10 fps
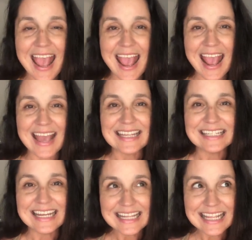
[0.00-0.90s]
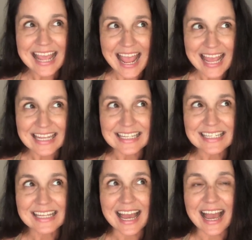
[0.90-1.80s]
and in the
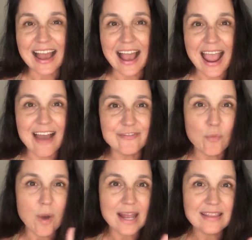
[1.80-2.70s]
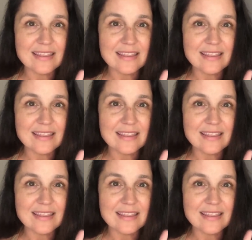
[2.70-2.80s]
end, I have one